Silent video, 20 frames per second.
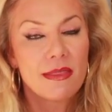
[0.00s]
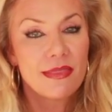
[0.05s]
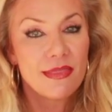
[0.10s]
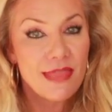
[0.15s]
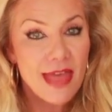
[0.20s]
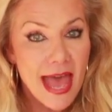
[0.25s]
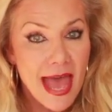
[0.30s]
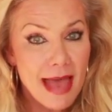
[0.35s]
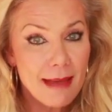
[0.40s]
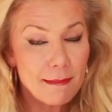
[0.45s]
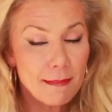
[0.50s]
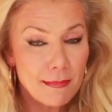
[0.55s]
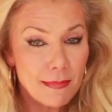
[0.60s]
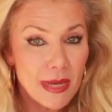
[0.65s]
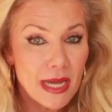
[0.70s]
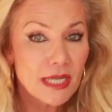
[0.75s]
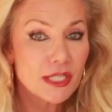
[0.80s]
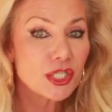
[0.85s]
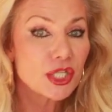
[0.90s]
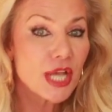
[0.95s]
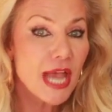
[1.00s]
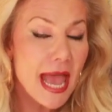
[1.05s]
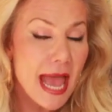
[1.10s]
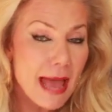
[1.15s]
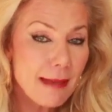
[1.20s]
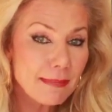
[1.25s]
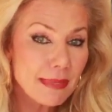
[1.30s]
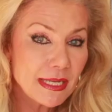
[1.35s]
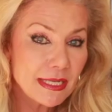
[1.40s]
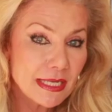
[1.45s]
that much
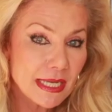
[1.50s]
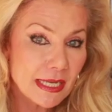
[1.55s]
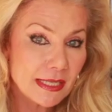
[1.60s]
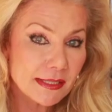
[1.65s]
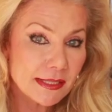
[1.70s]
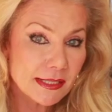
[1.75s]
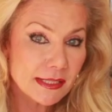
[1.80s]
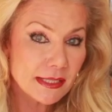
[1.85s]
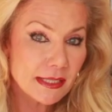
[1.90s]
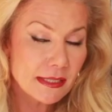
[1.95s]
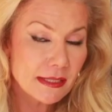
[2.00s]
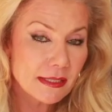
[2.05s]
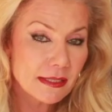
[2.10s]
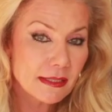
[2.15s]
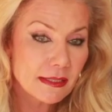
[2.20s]
happiness.